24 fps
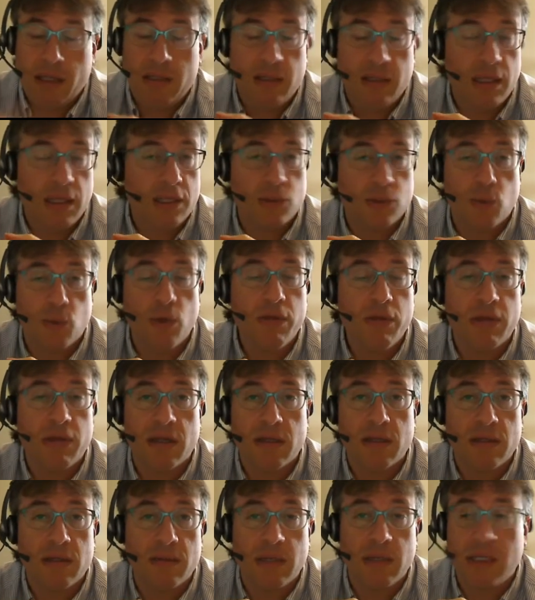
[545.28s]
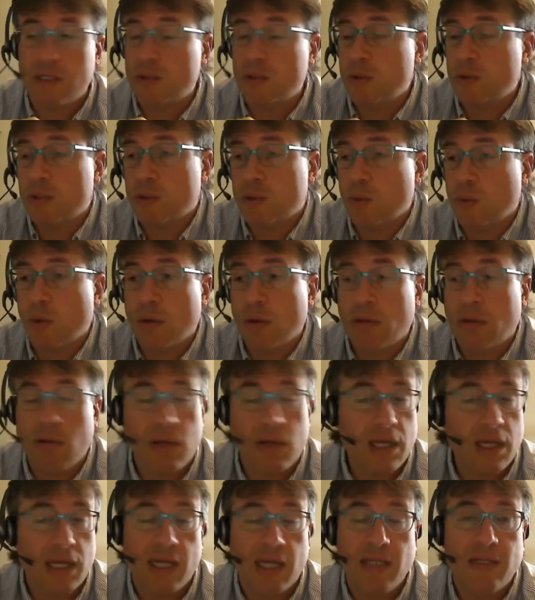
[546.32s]
it's worth it. It's worth
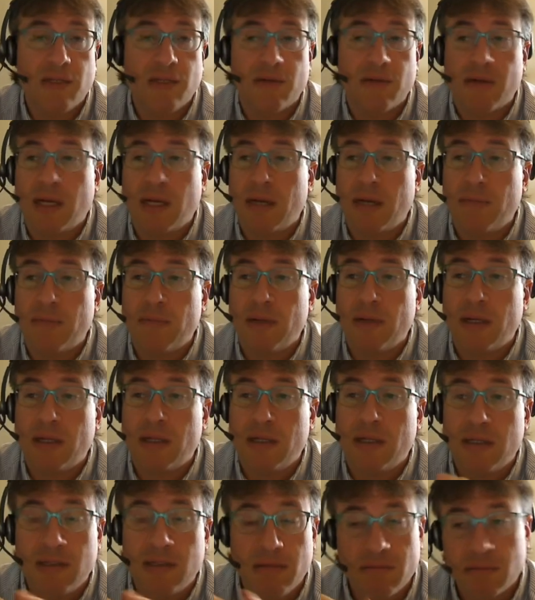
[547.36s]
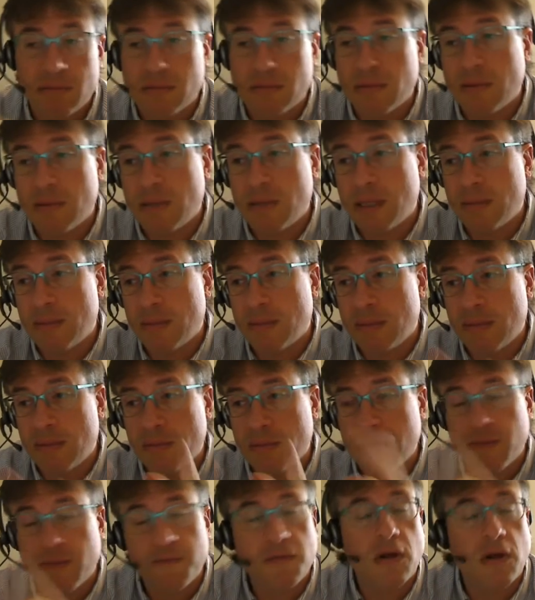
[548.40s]
looking into. I'm gonna
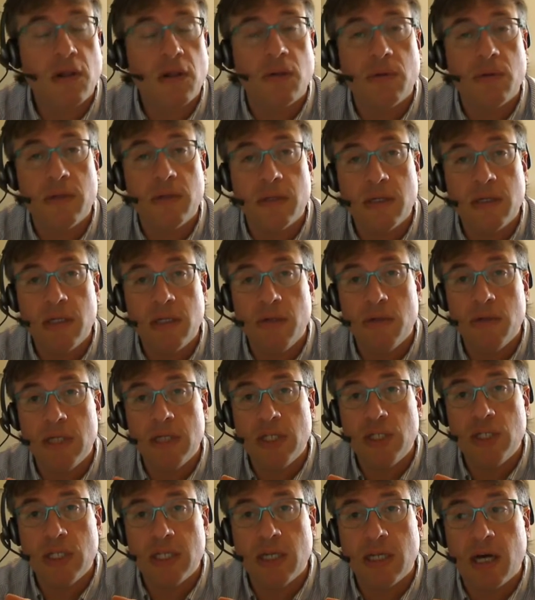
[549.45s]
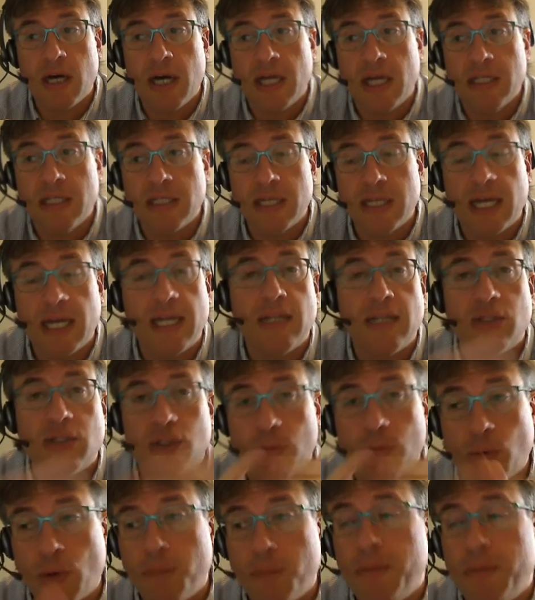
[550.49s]
follow the QEG guys again and
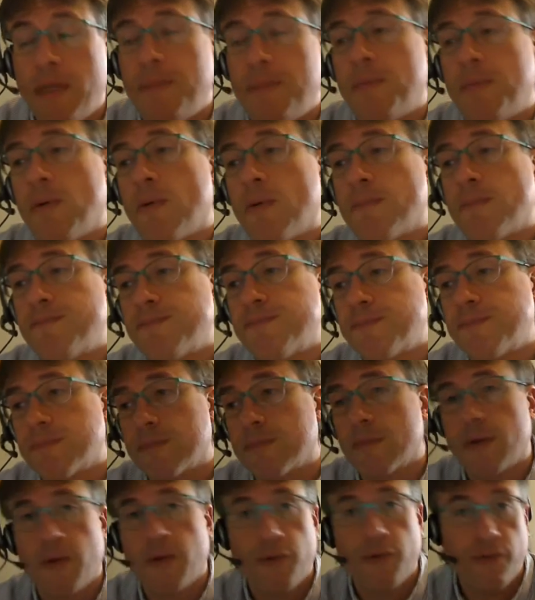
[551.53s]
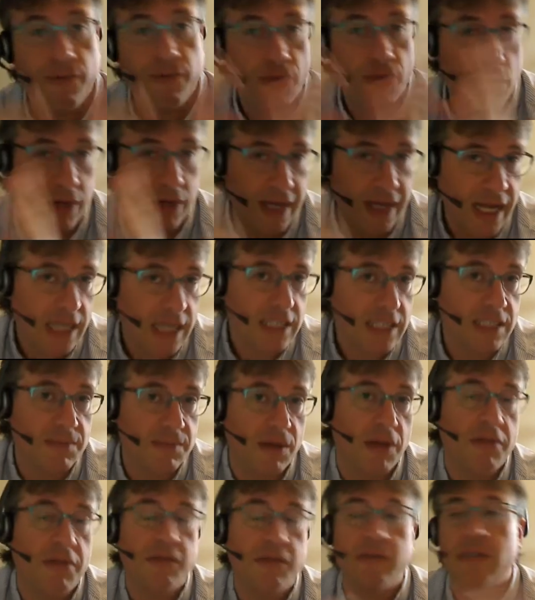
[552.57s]
some more people for next
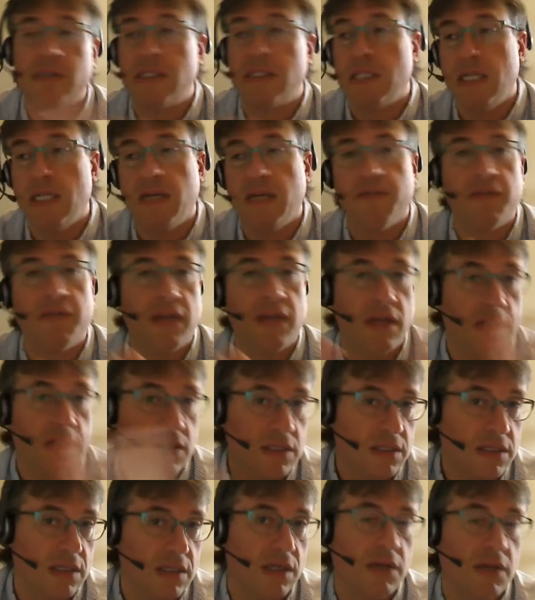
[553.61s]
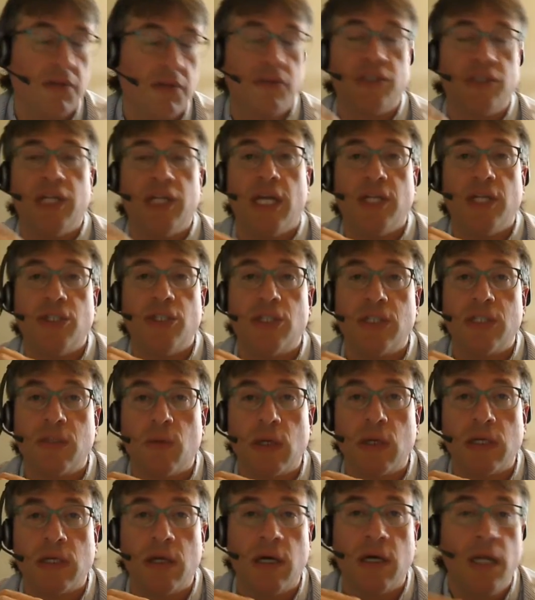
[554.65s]
month and see if there's other changes and
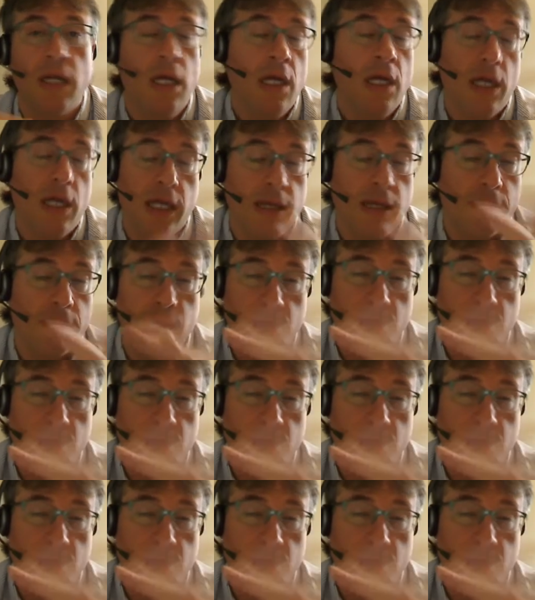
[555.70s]
whatnot. And